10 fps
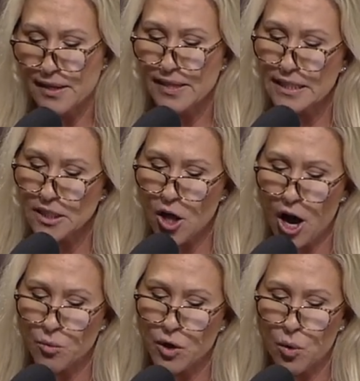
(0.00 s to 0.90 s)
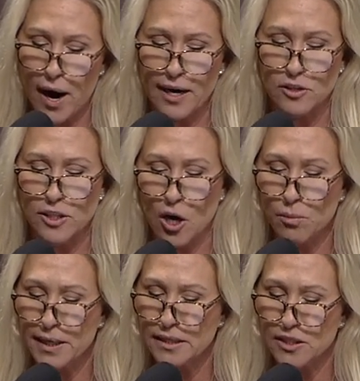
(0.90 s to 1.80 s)
This law requires
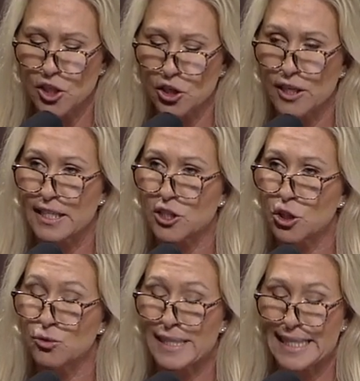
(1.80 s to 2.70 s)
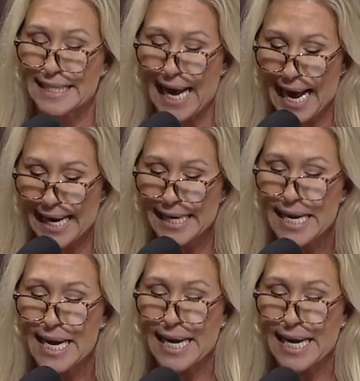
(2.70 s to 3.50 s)
Homeland Security to detain